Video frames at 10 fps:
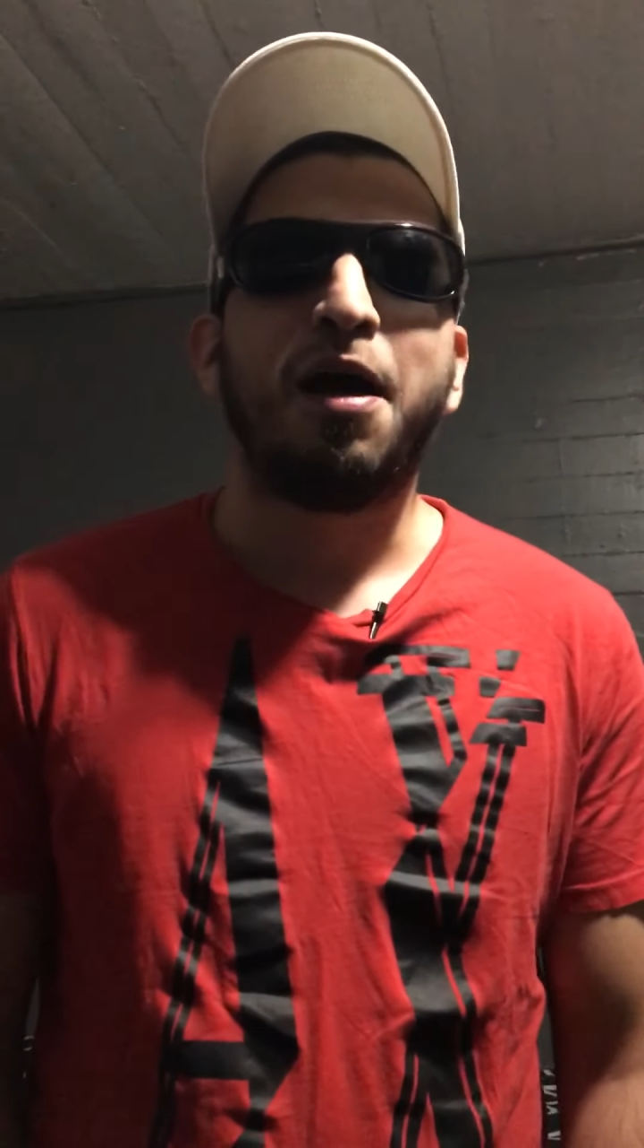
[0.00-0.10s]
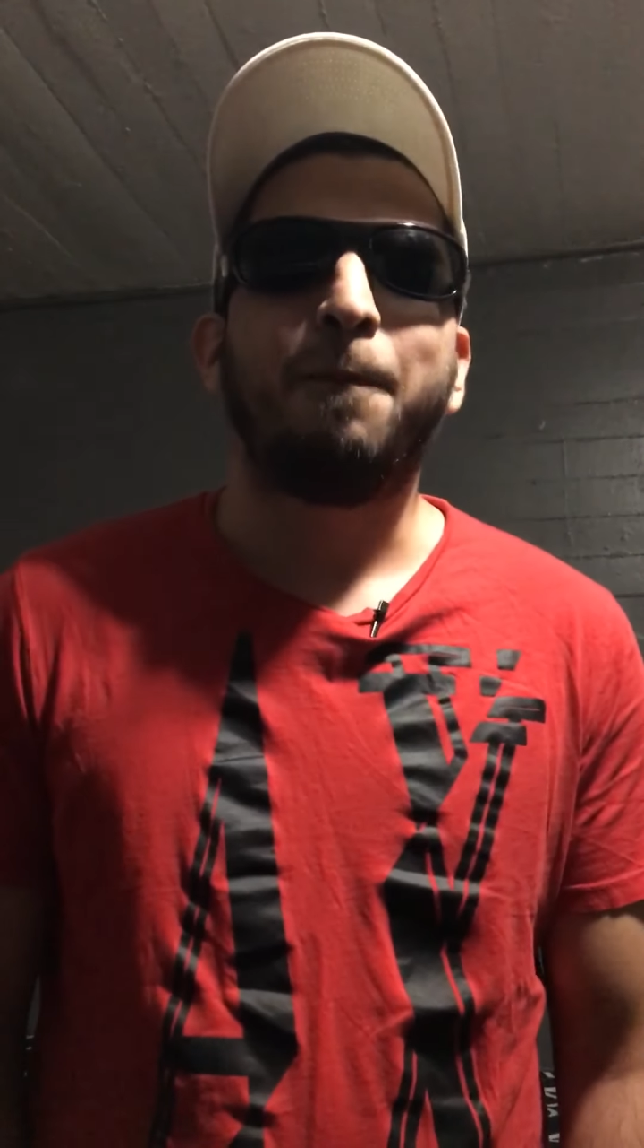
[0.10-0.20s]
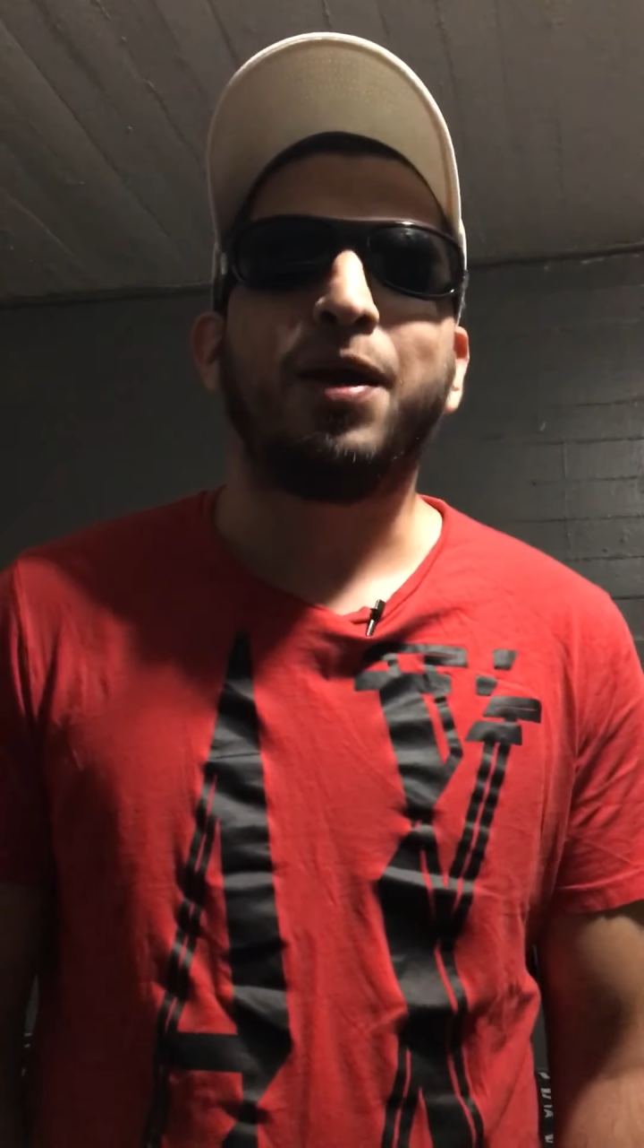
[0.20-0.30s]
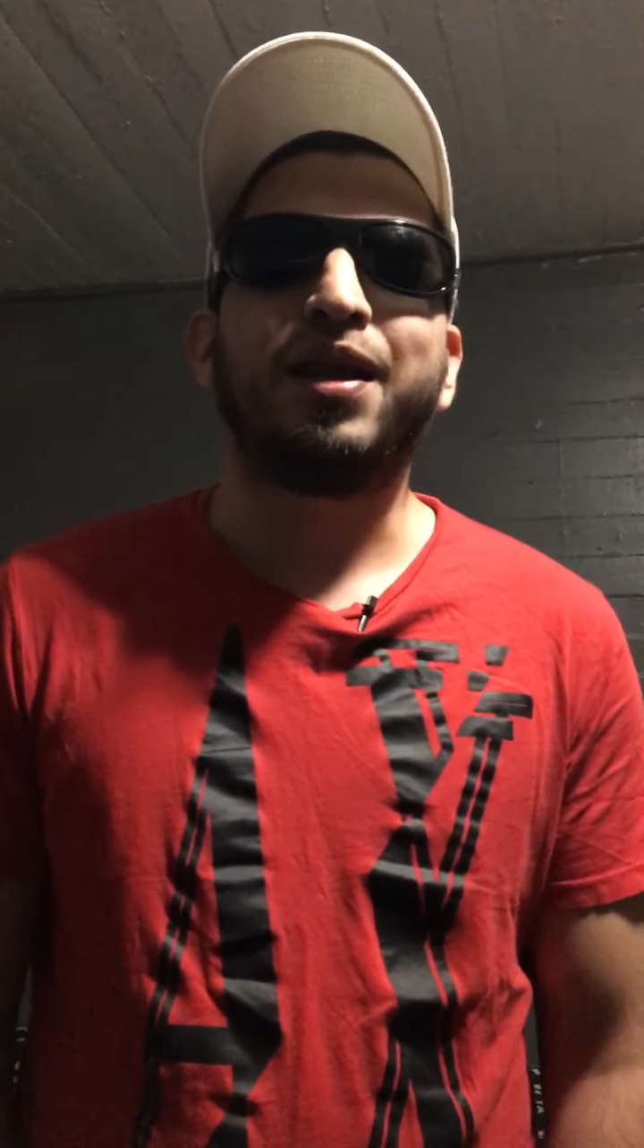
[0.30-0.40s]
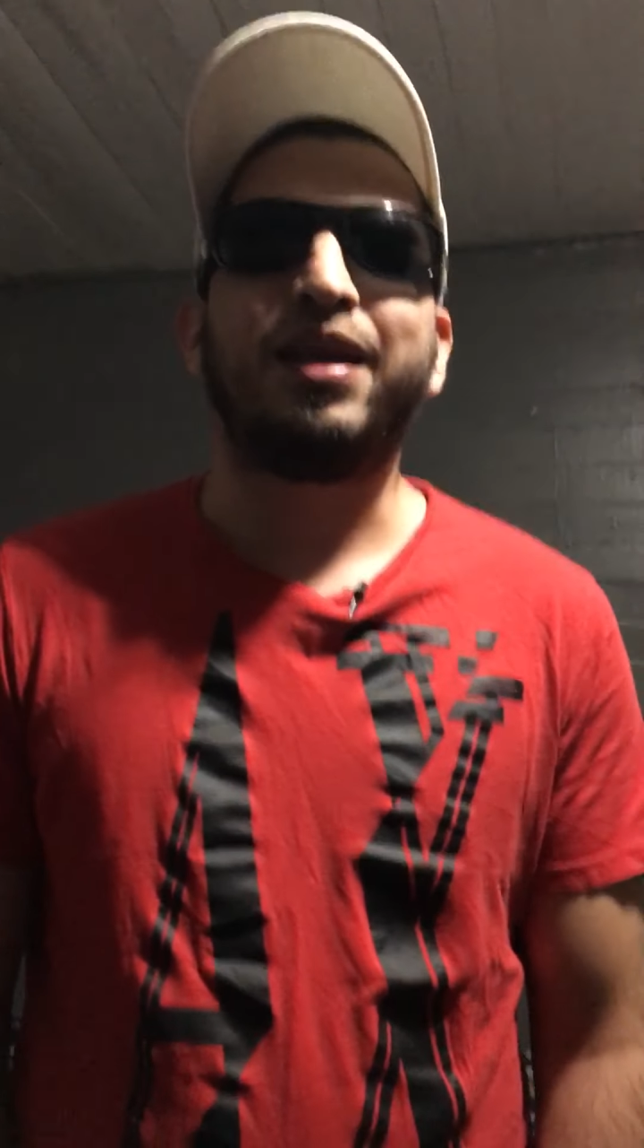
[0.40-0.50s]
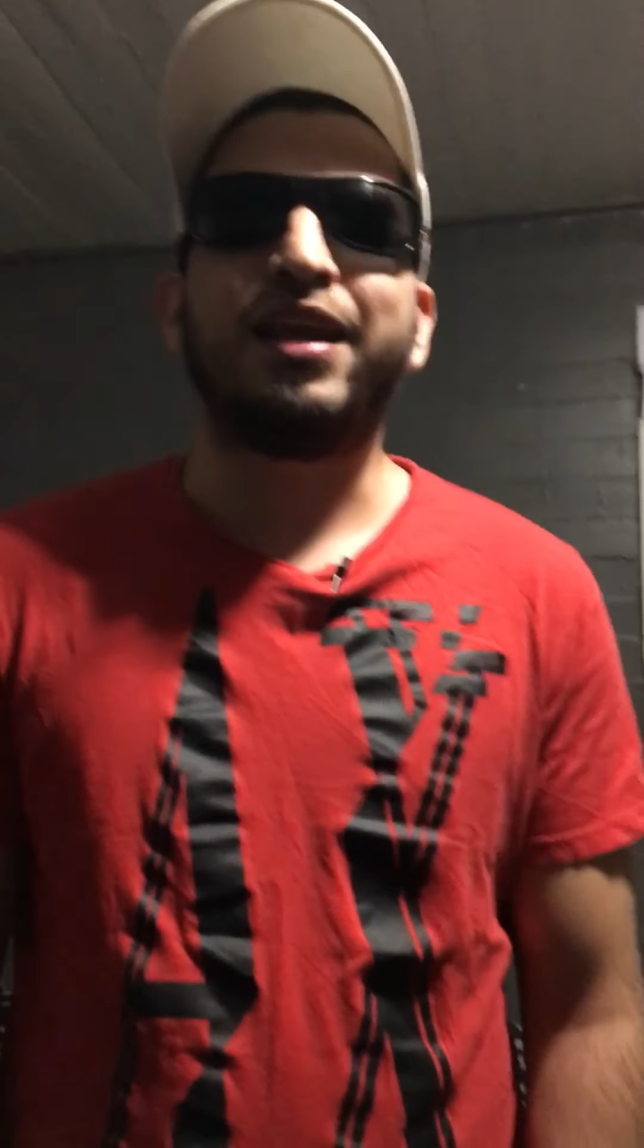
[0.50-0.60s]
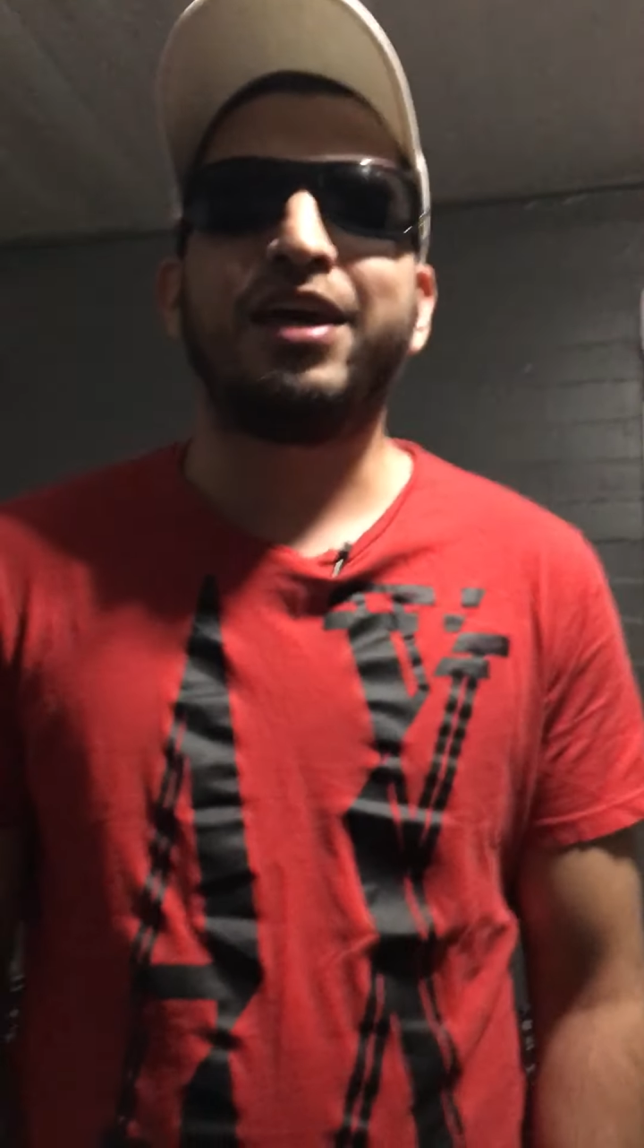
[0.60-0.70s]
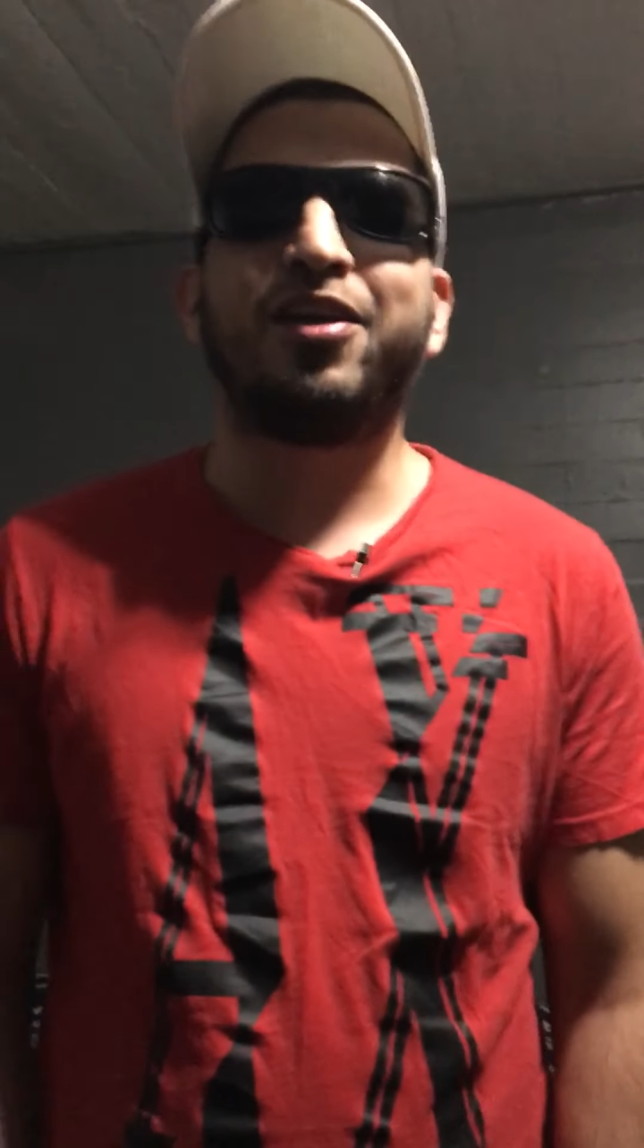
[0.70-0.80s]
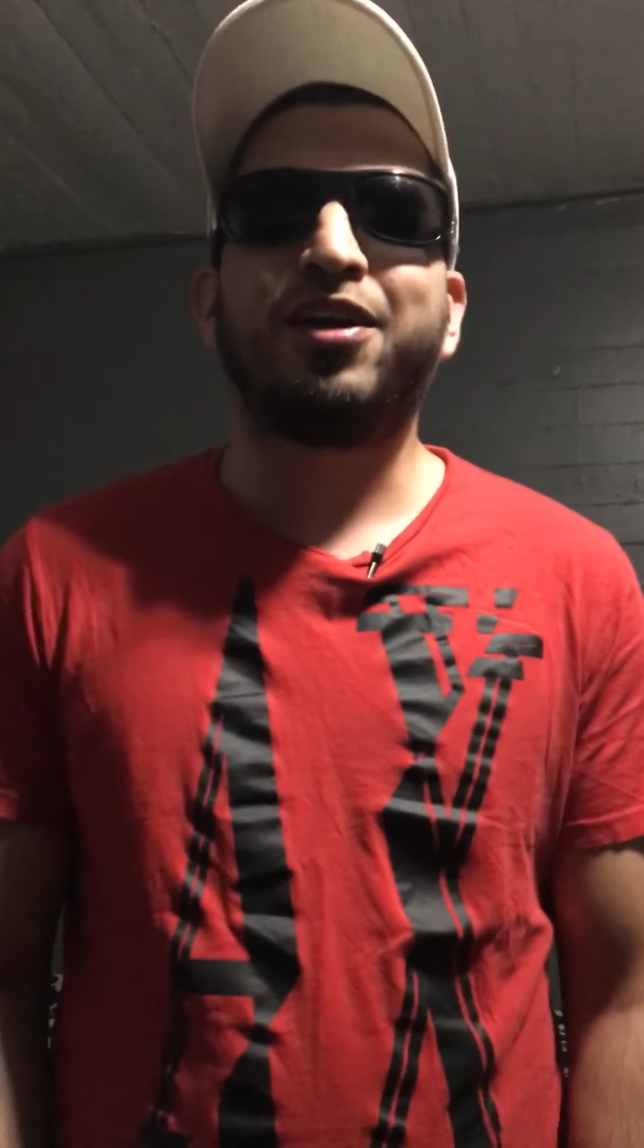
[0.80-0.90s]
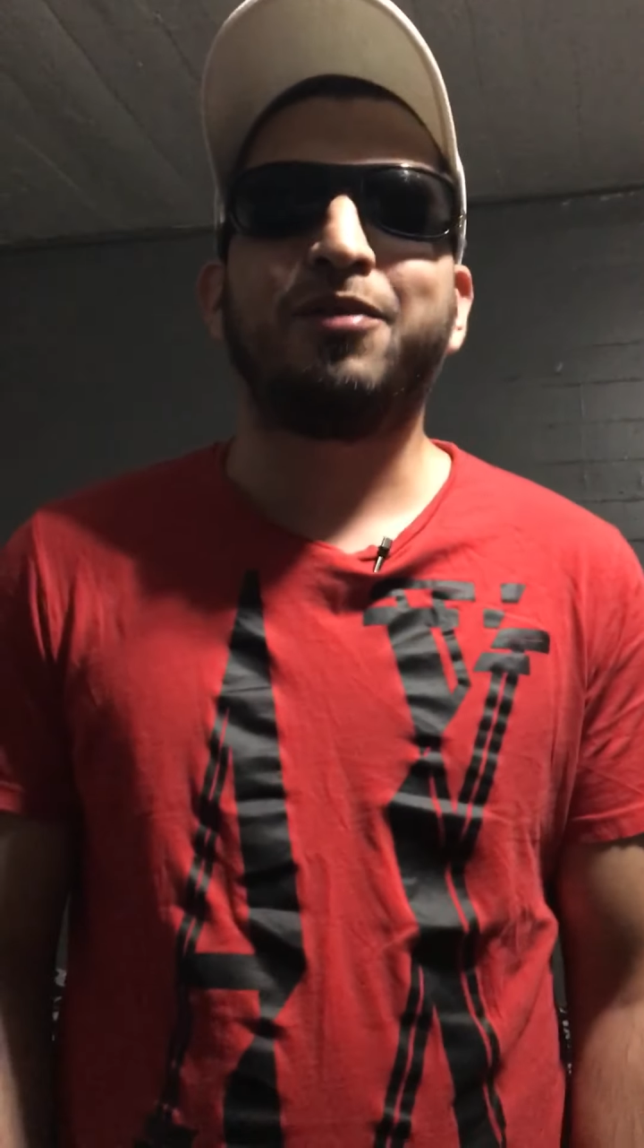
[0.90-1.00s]
But
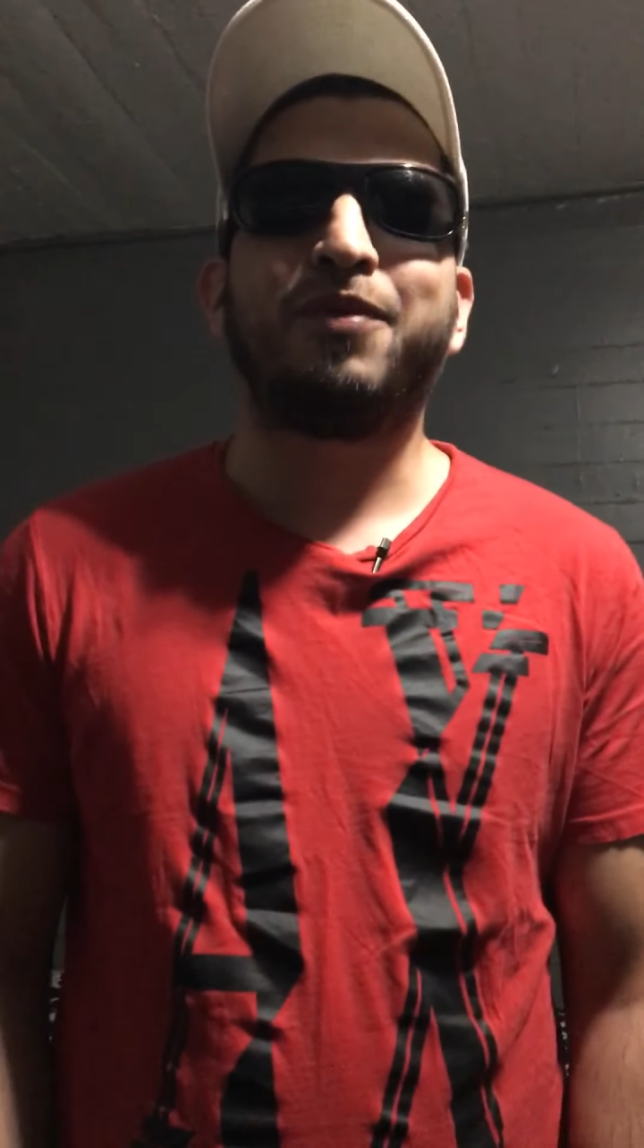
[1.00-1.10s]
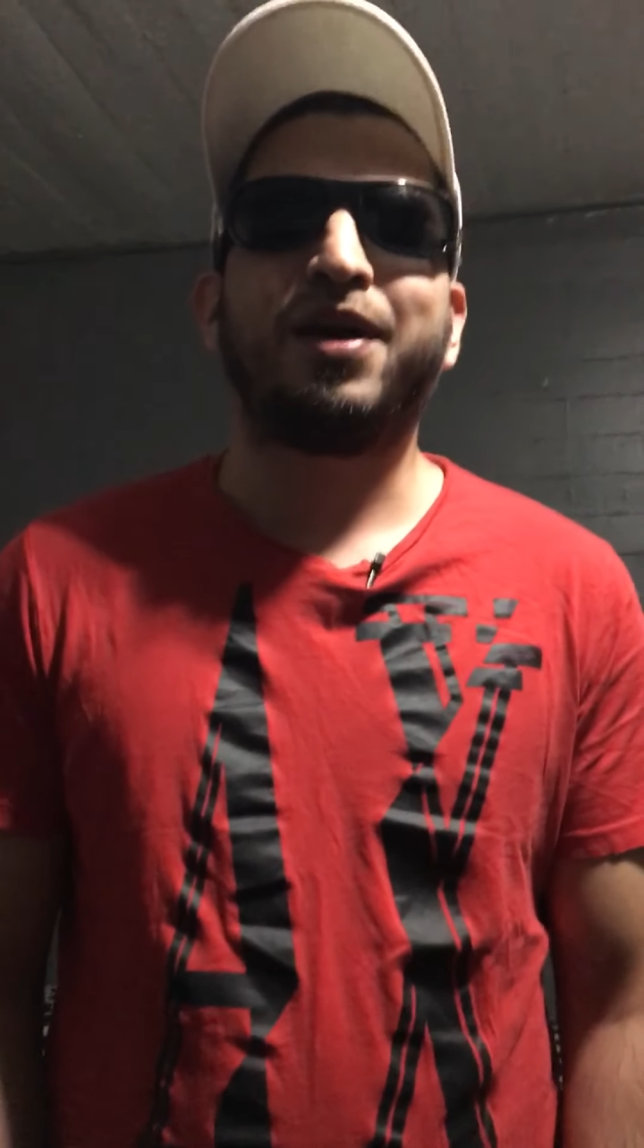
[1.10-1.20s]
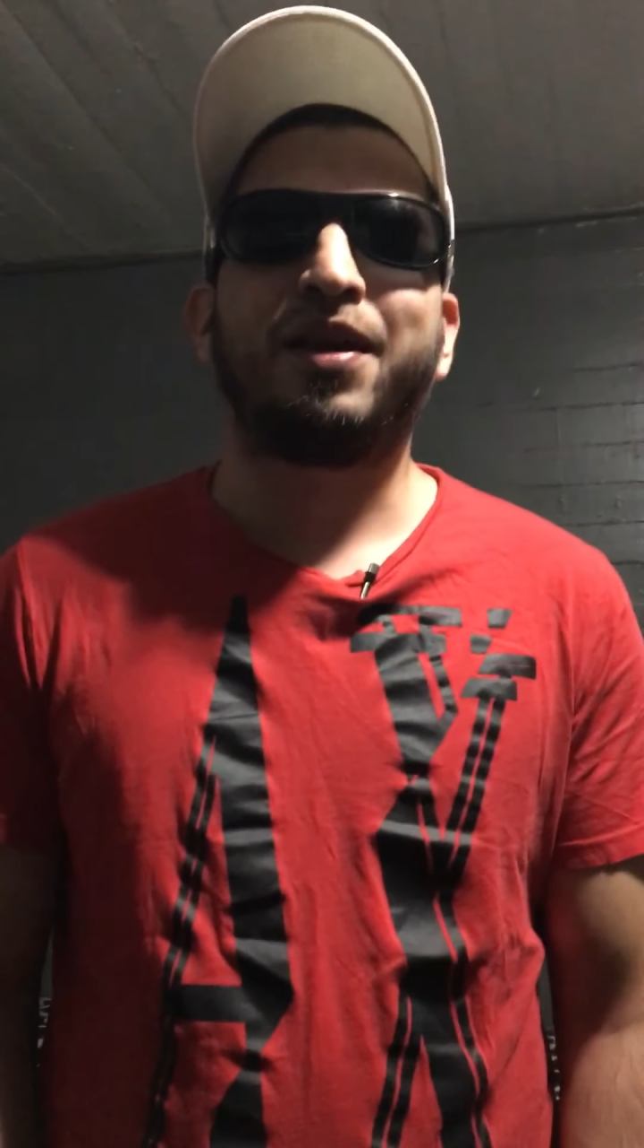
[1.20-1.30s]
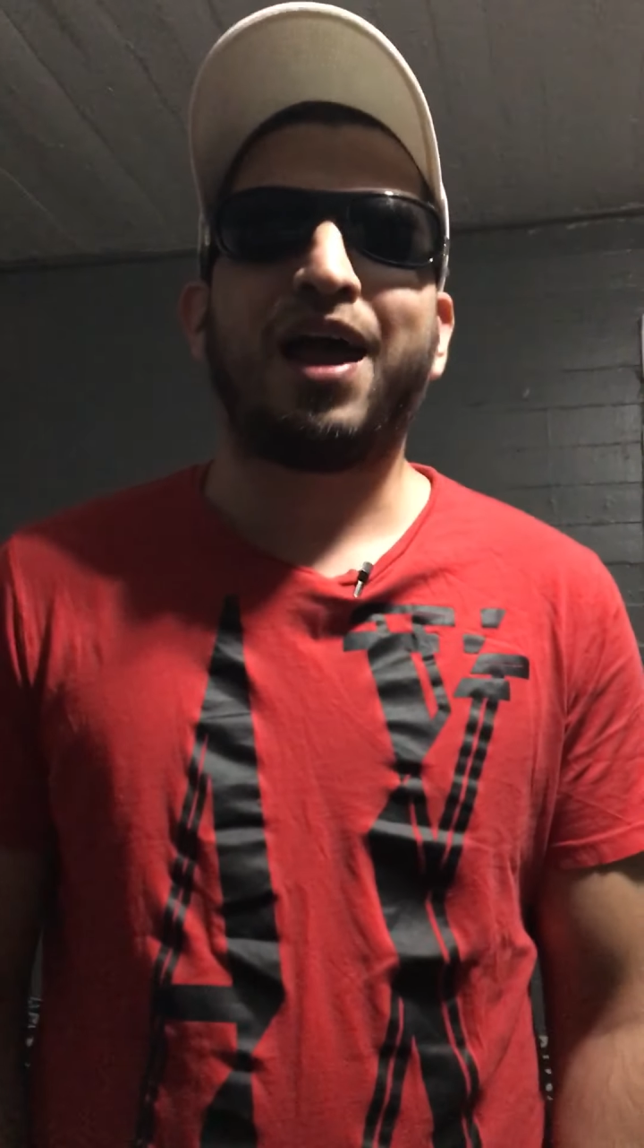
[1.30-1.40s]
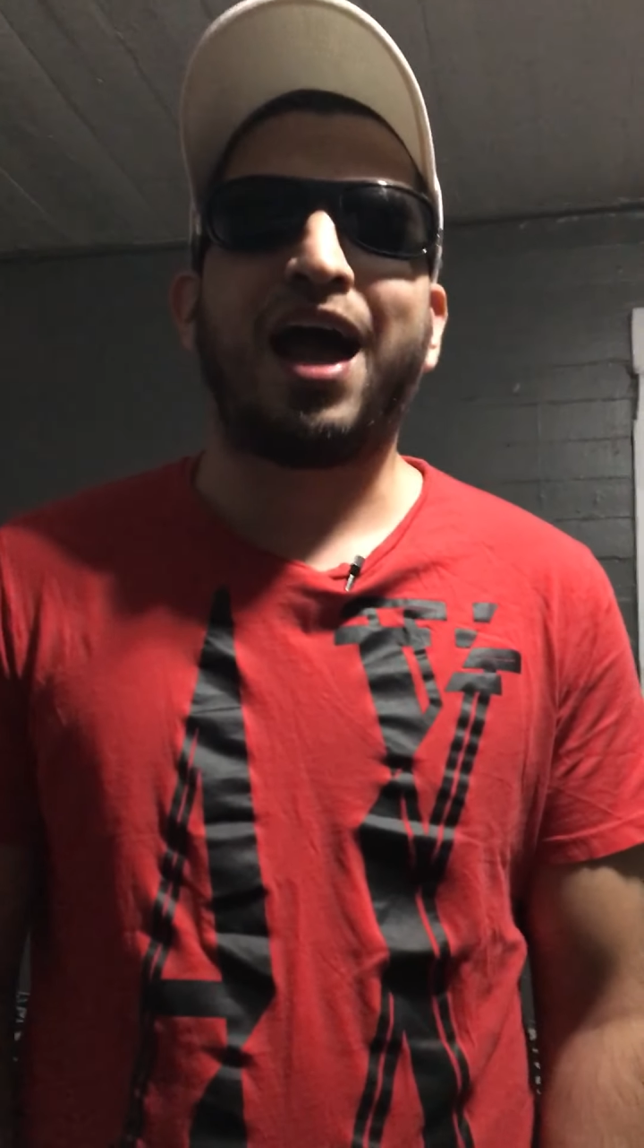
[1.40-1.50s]
literally, man,